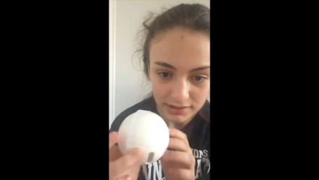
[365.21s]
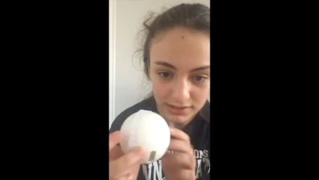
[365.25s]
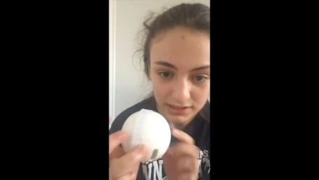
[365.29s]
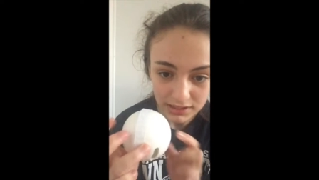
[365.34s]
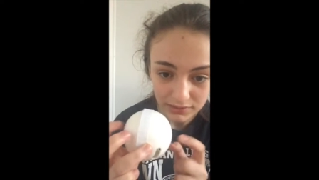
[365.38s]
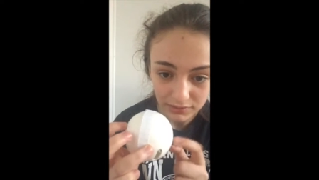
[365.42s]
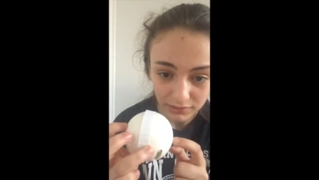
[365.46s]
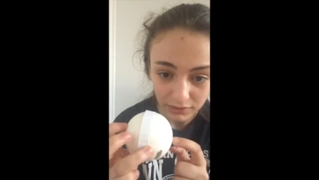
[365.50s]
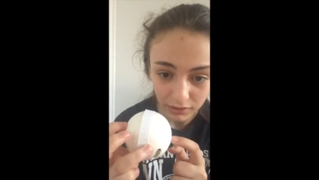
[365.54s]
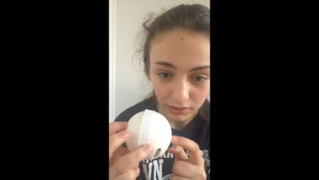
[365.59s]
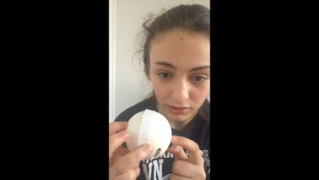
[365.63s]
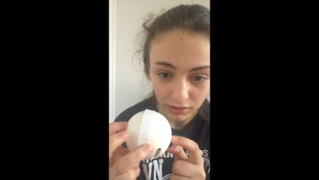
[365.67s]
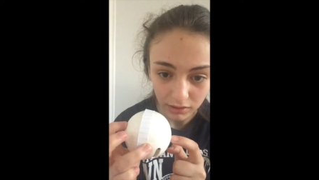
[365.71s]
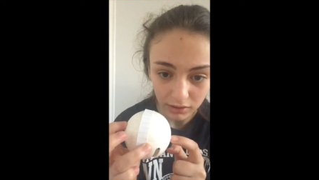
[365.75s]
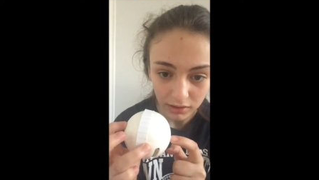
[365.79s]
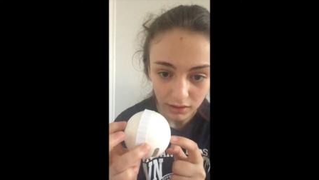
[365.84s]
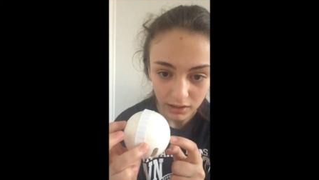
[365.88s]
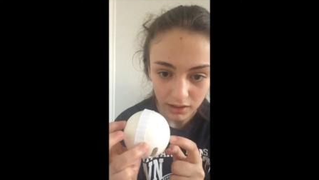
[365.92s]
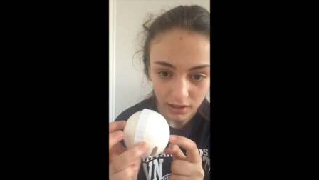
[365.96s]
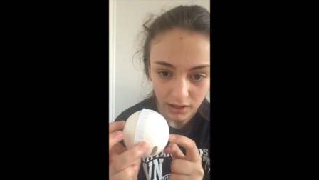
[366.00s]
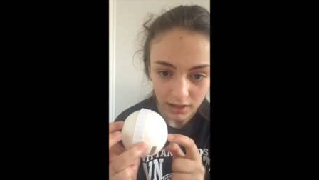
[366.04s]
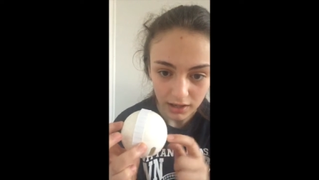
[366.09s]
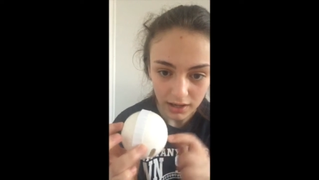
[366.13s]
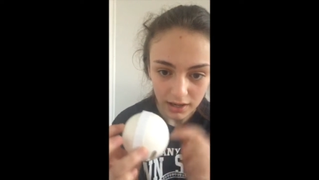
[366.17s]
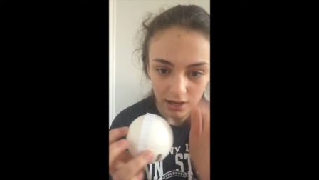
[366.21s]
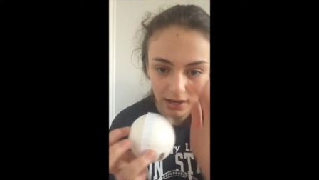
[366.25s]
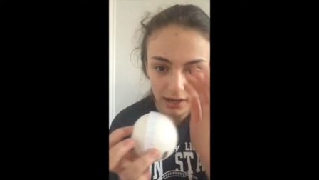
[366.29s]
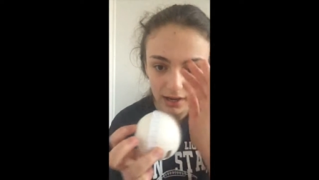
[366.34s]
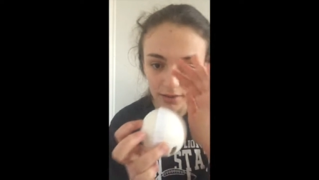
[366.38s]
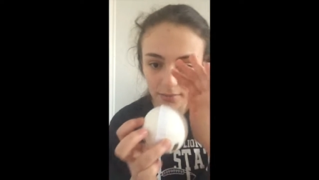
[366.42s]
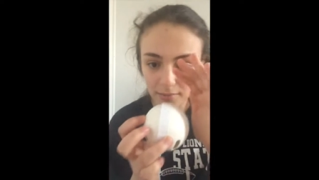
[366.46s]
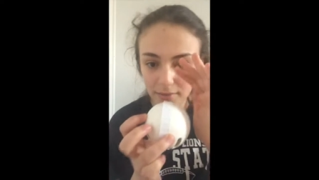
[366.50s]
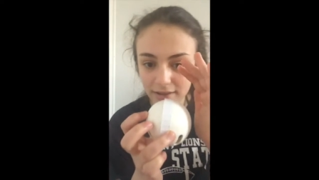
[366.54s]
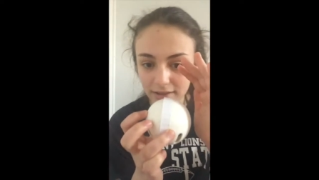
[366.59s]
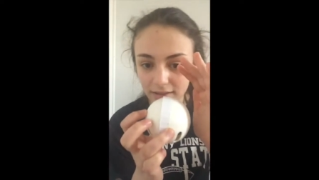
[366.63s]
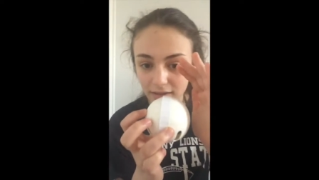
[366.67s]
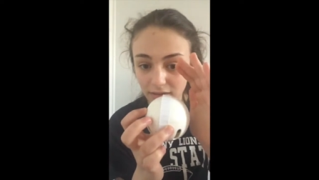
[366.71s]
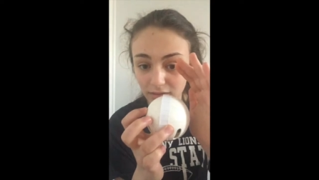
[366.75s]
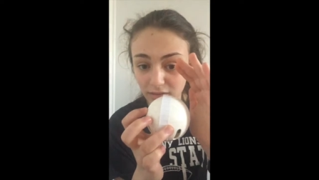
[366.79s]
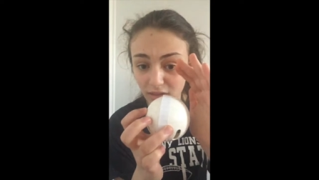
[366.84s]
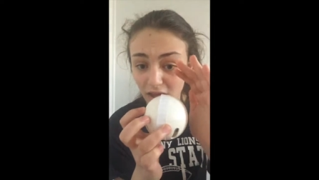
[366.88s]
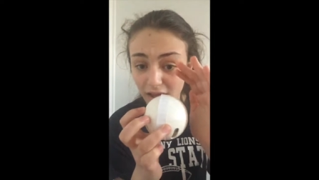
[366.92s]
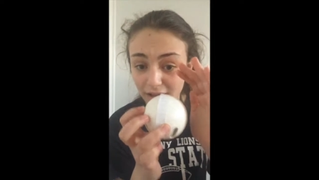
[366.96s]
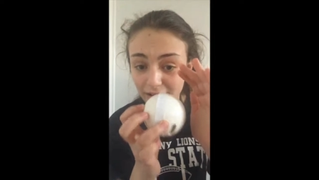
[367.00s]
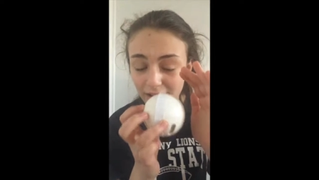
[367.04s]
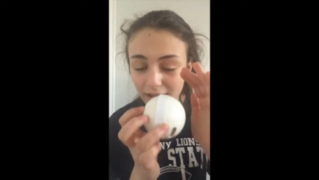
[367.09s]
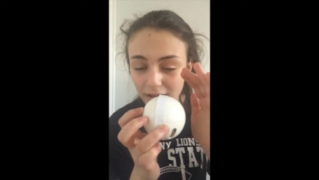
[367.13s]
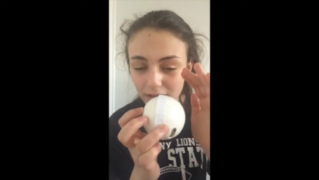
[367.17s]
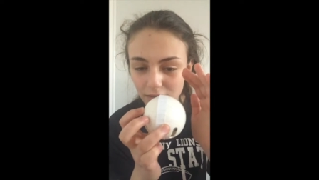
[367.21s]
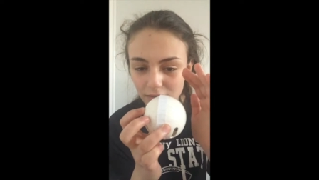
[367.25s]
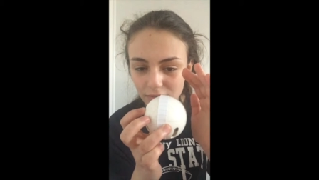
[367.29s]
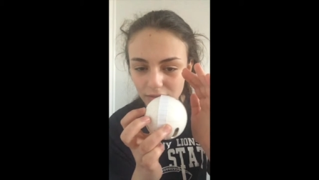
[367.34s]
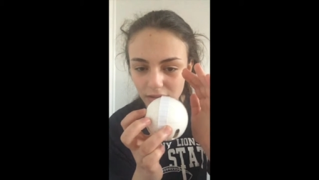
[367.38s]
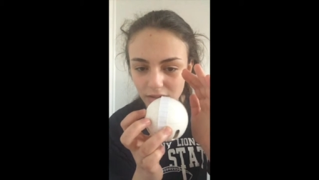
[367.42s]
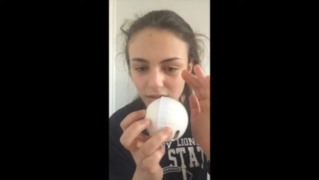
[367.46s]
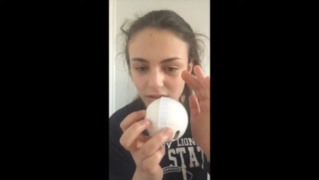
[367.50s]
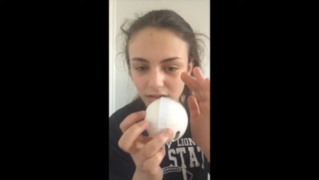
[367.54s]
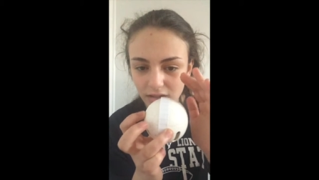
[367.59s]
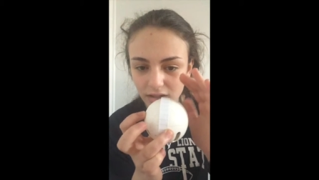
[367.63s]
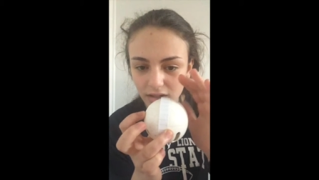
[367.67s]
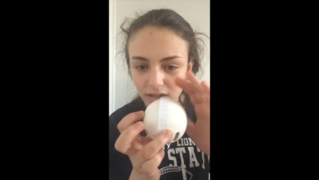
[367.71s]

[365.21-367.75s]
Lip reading: sphere and make a line out of it,